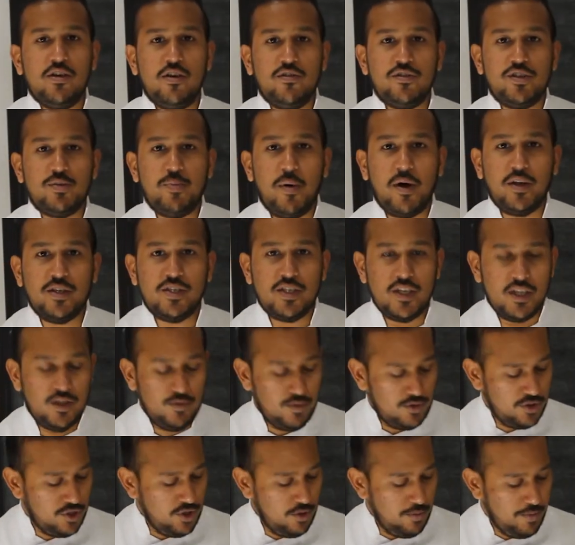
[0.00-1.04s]
of spices
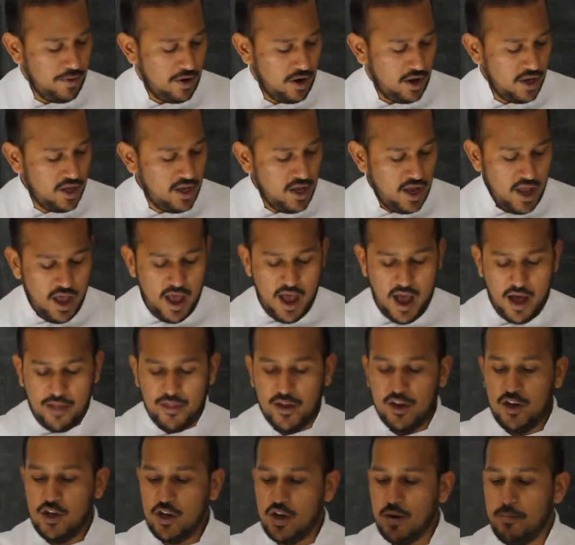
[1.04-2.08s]
which you buy, and then
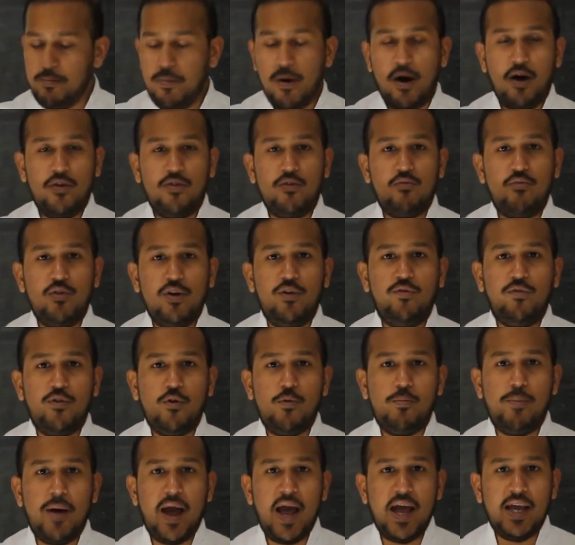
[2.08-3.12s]
you can buy the refill
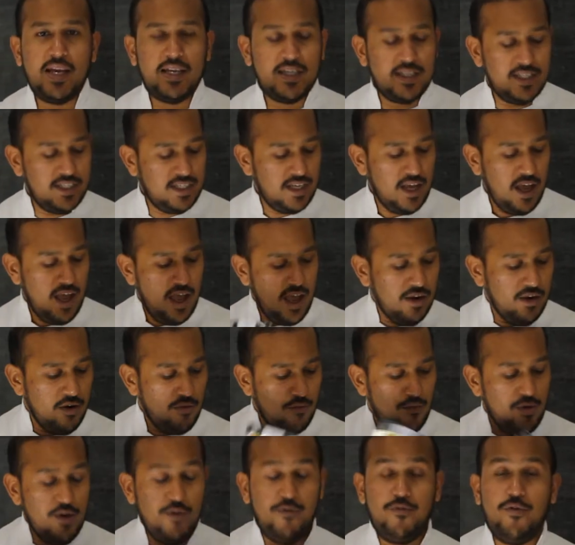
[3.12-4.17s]
packs and
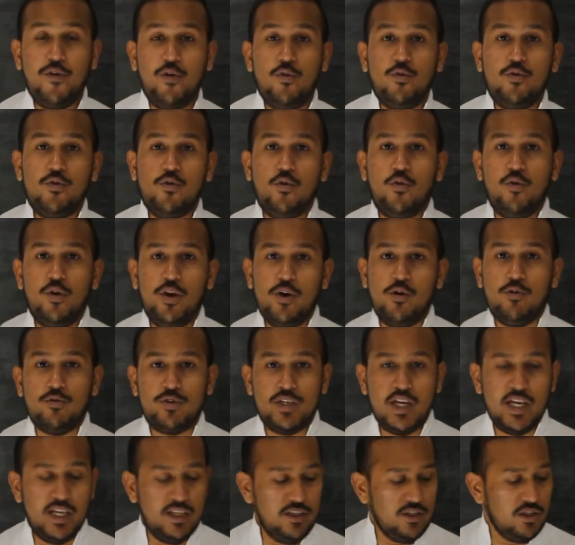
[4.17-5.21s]
refill your little
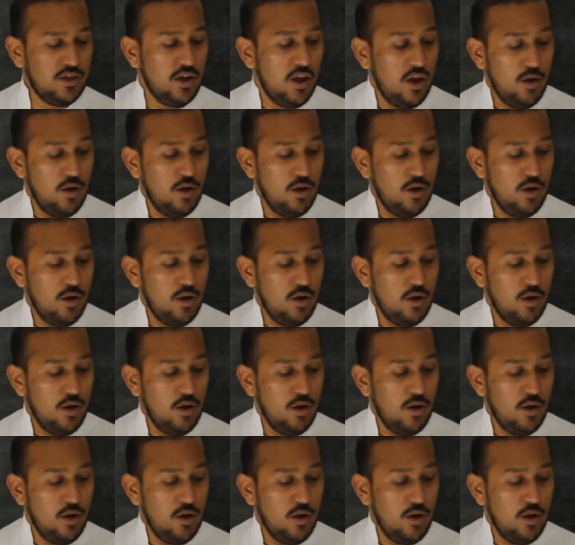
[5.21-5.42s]
tins,